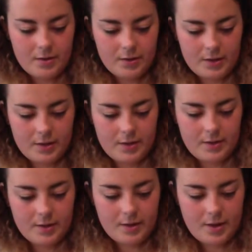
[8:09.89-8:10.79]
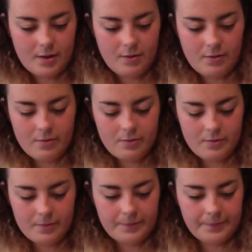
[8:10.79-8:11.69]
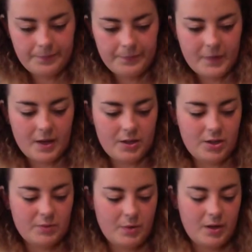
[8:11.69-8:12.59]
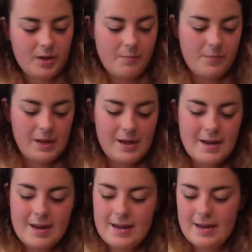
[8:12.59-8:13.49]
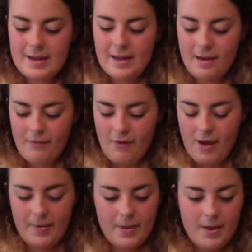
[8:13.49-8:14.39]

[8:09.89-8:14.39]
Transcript: just get it all, and you just want to completely cover it.